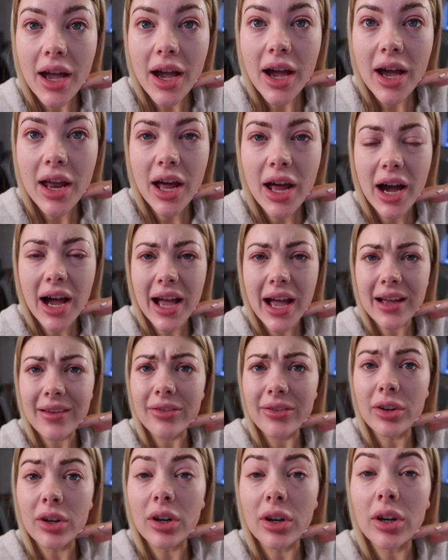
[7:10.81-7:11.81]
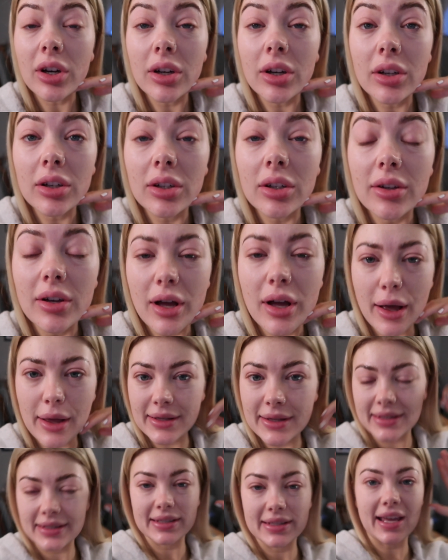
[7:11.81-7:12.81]
and I have got
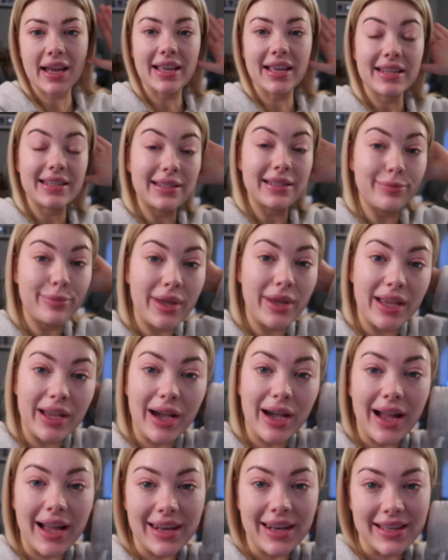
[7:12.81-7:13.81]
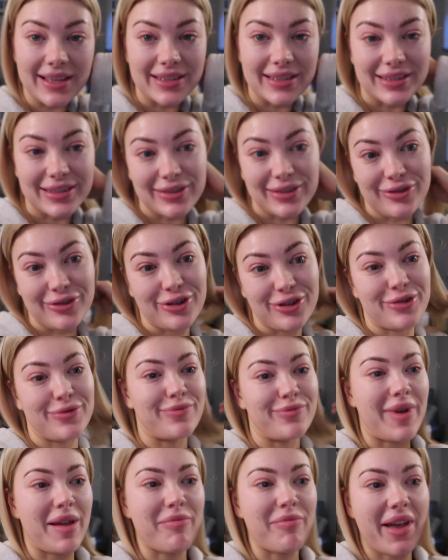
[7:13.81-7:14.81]
stained pink eyelids from
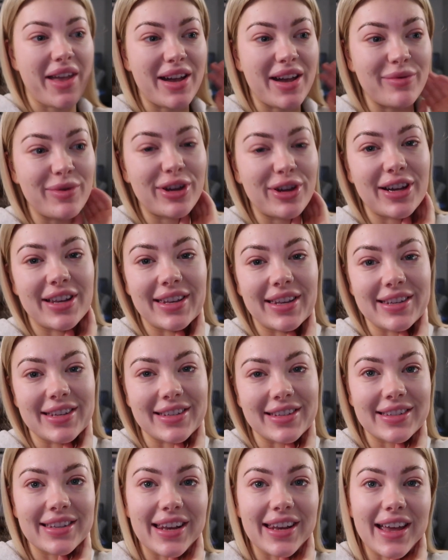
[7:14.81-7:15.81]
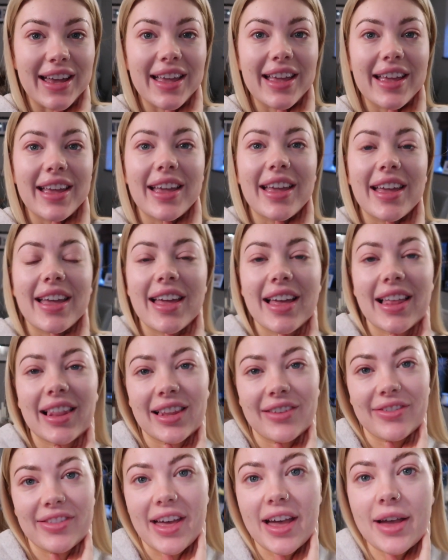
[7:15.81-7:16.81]
a makeup look I did yesterday.
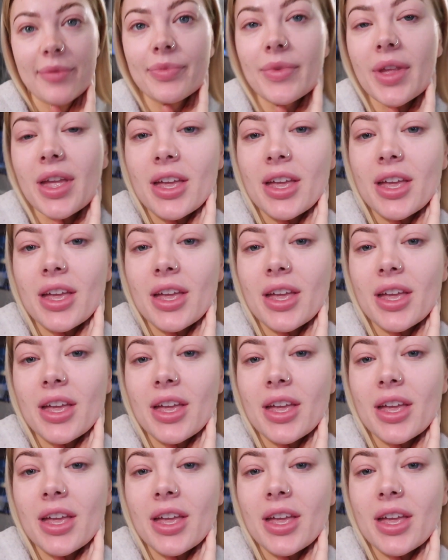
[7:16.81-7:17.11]
Love that.